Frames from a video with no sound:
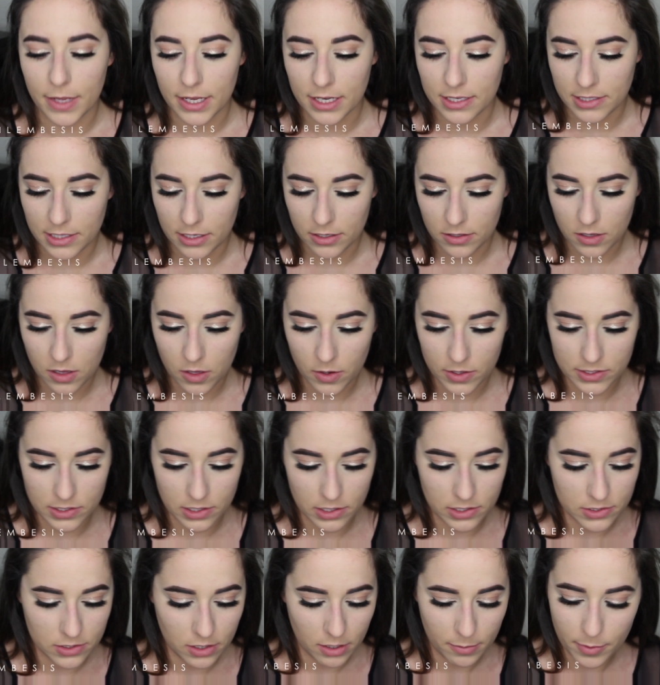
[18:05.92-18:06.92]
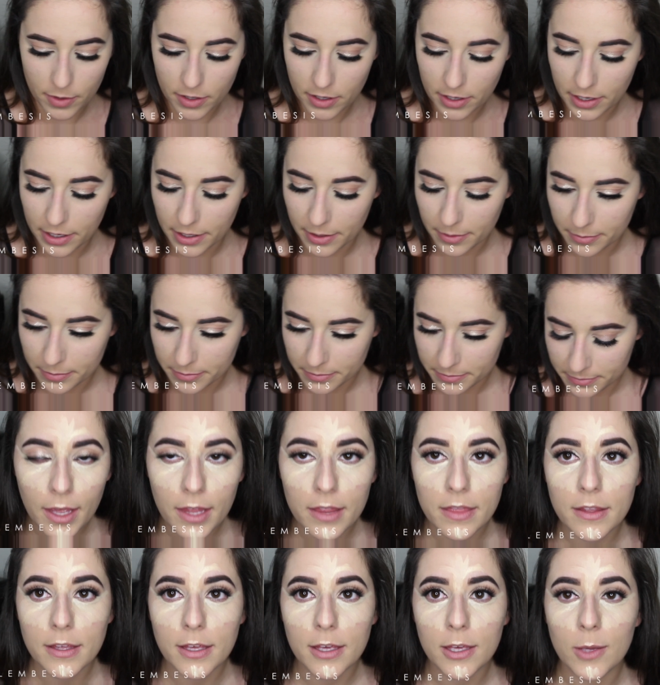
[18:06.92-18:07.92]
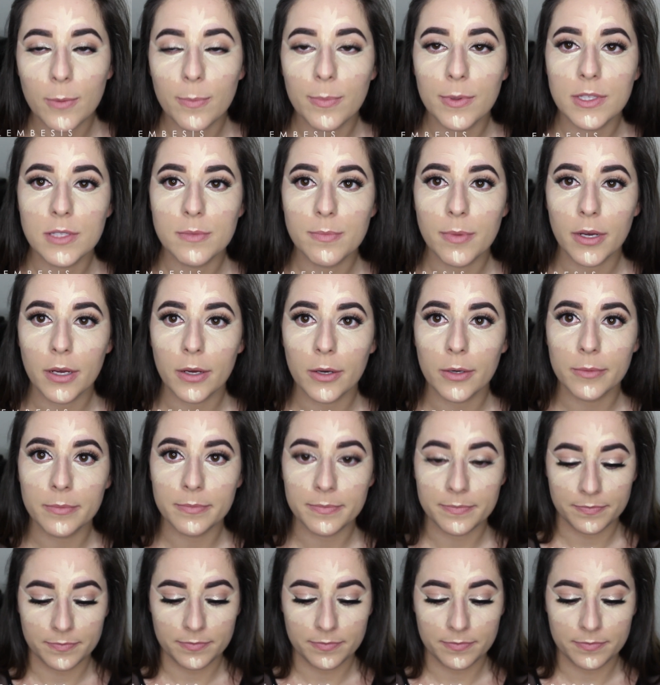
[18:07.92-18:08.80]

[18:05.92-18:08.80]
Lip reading: man, is here. Chloe's gonna start barking. And the Cupid's bow.